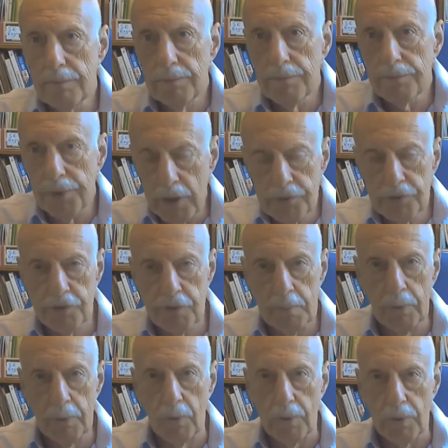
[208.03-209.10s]
Francis
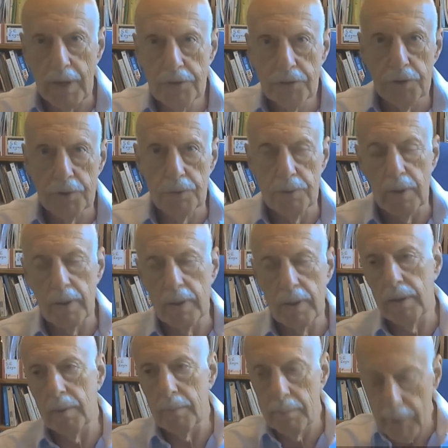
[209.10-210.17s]
report led to
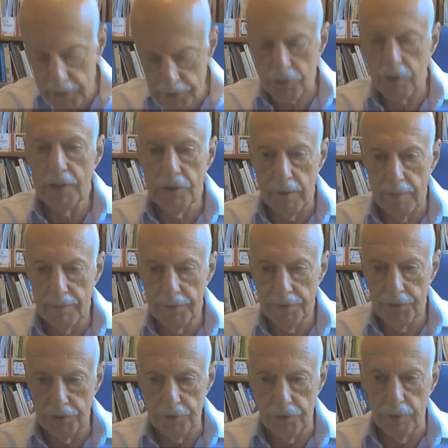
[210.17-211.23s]
much greater
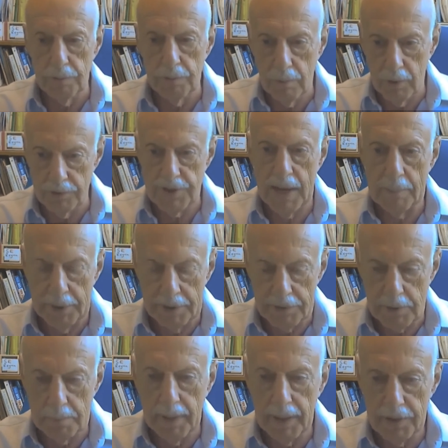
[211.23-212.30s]
emphasis on what's happening
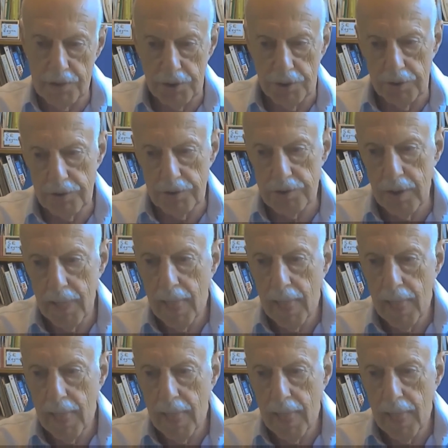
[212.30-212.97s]
to patients.